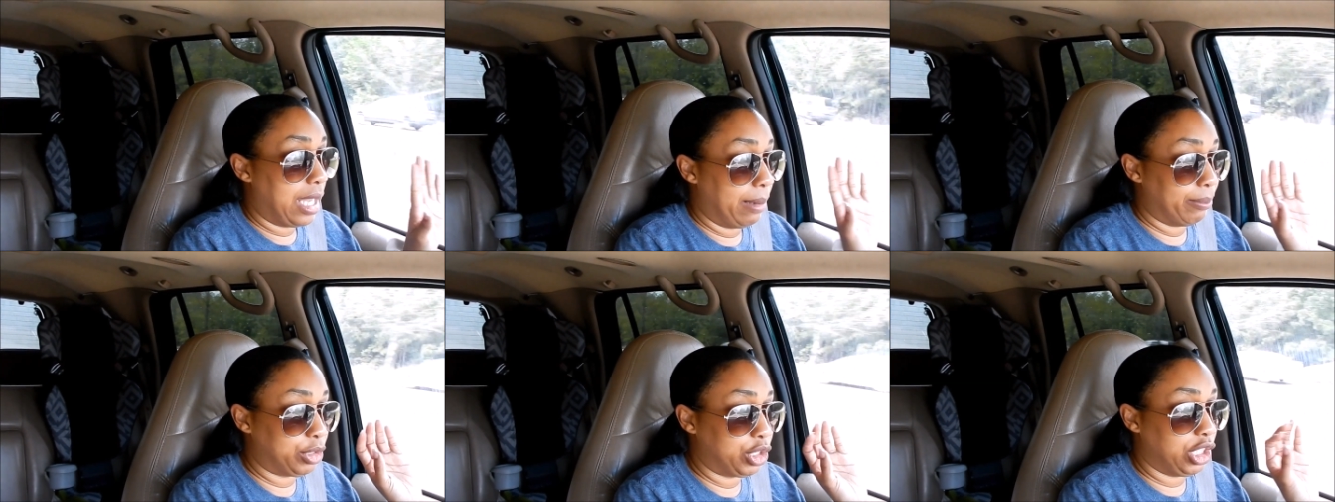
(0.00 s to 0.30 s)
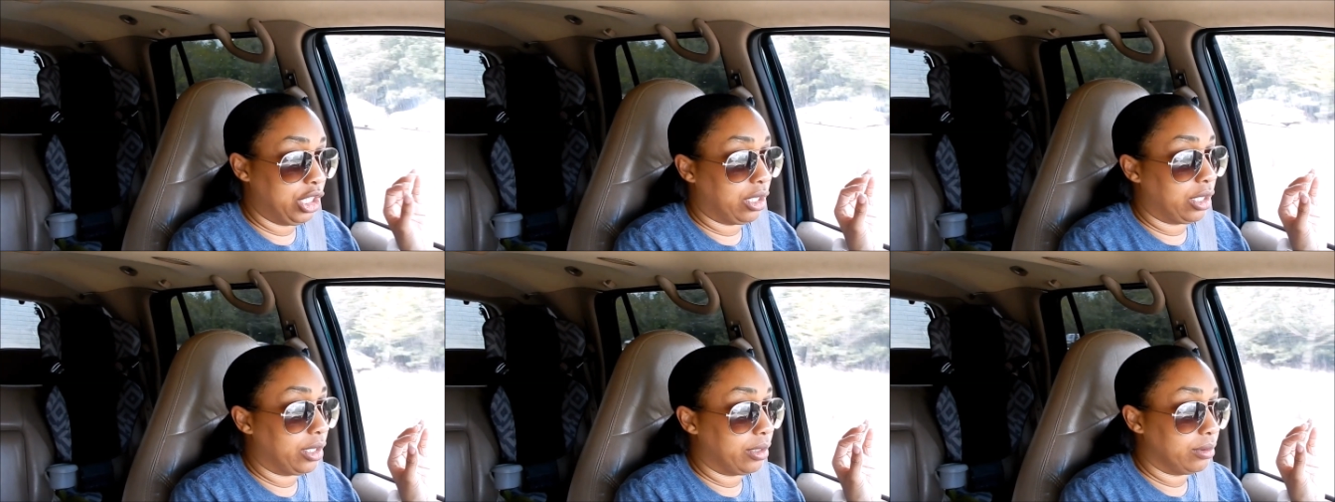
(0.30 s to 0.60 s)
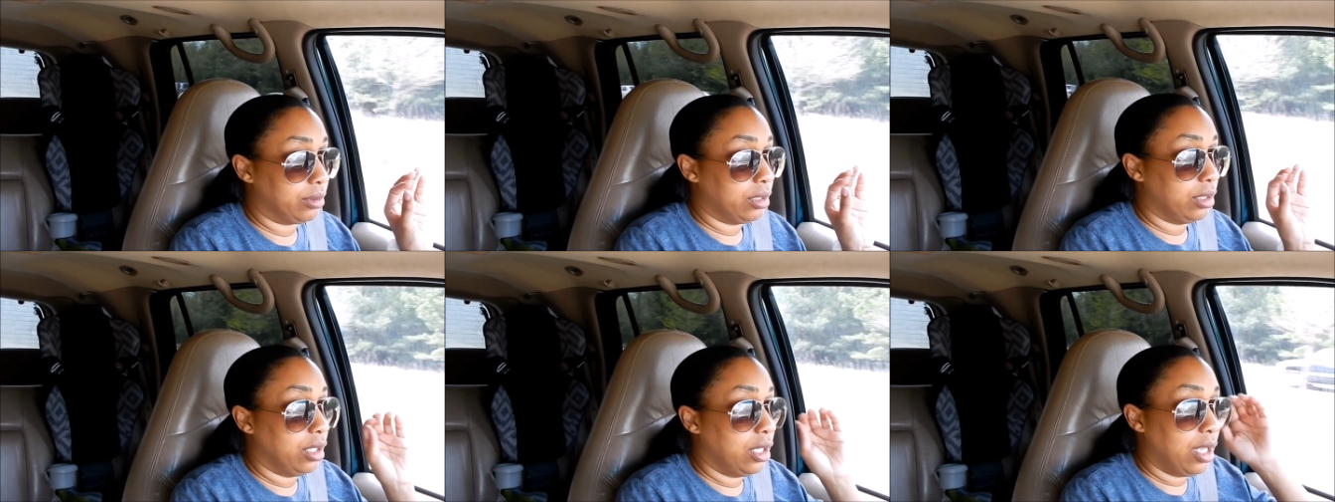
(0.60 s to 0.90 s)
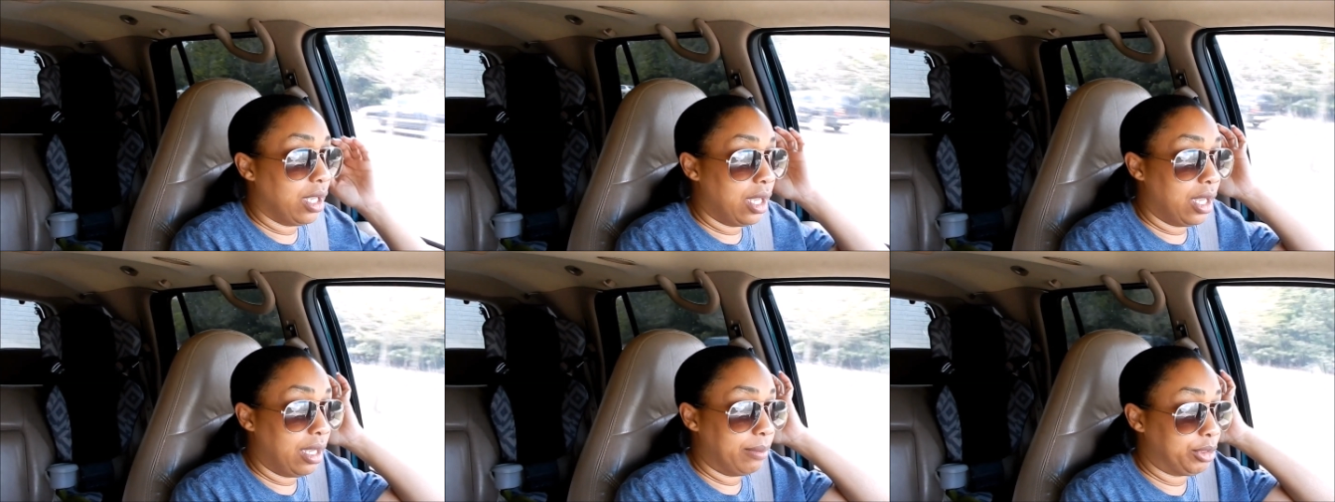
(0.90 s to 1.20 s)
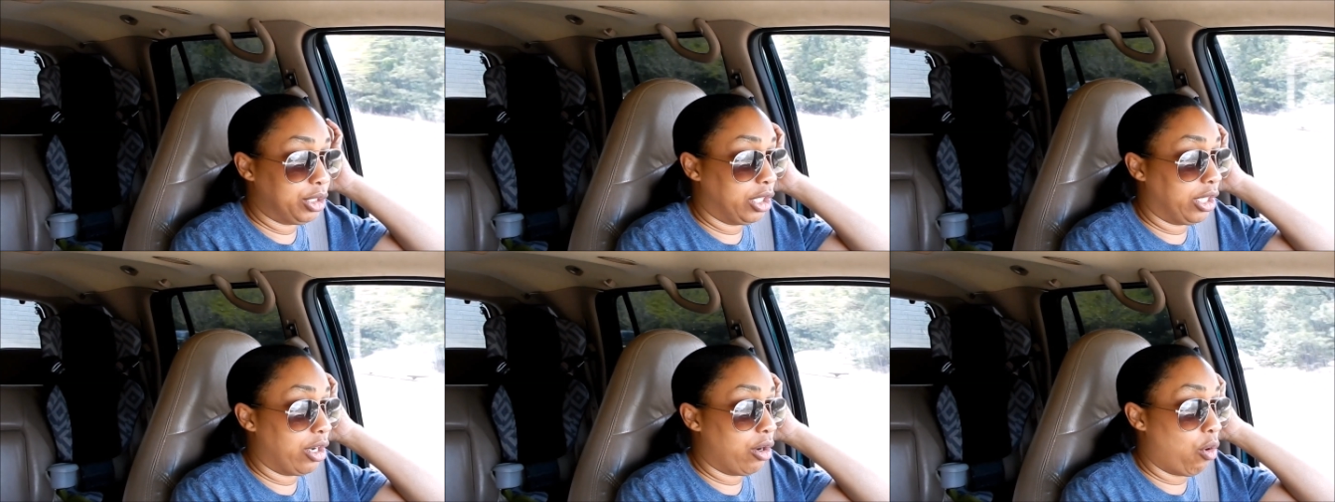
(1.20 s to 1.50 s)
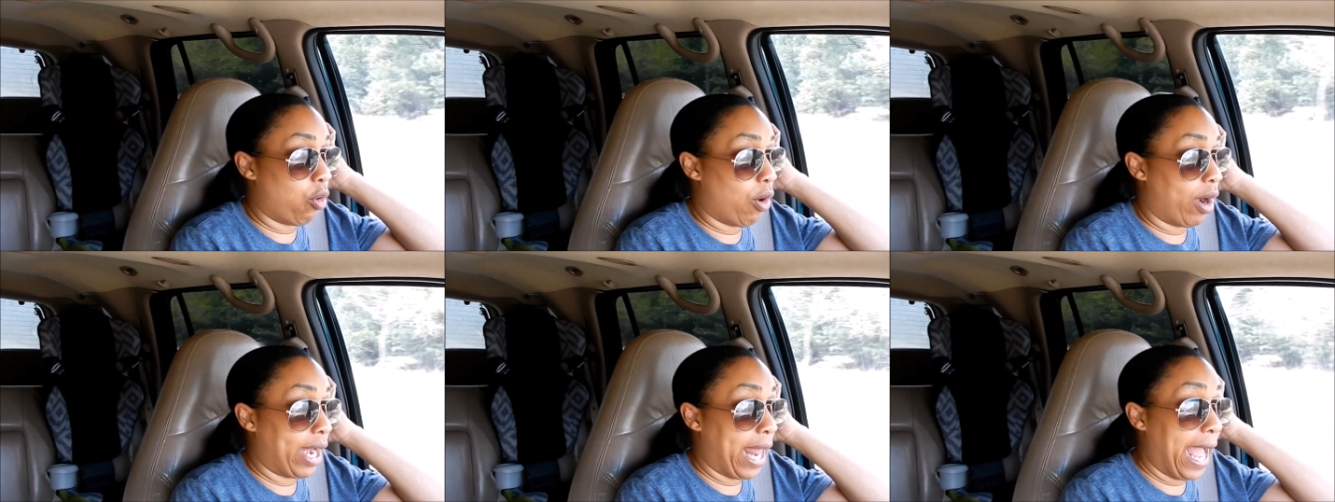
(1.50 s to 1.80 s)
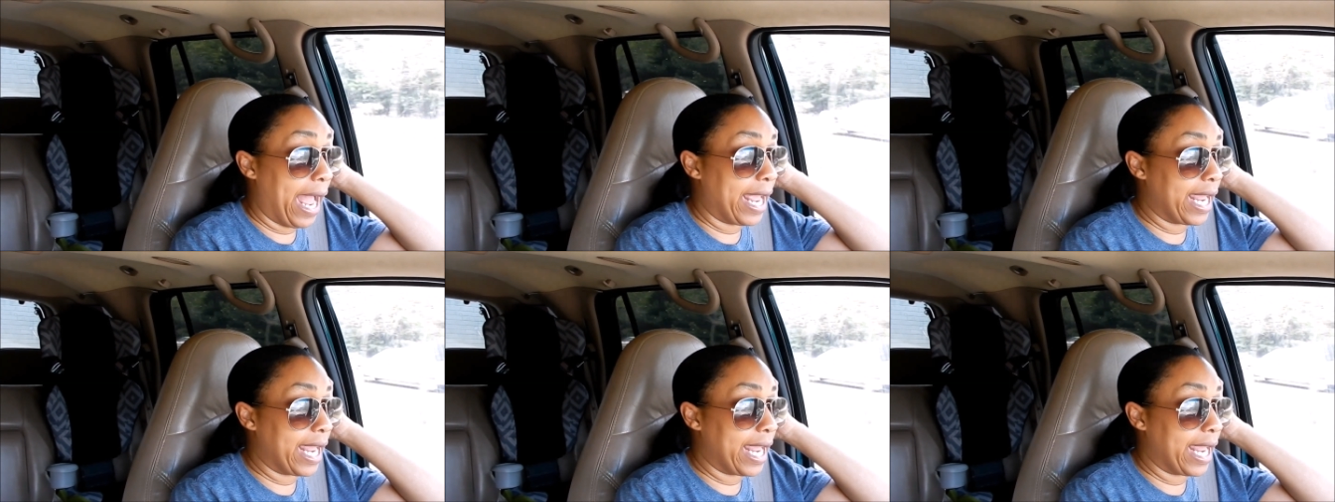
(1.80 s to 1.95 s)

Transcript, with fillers: I'm chilling. I'm chilling hard.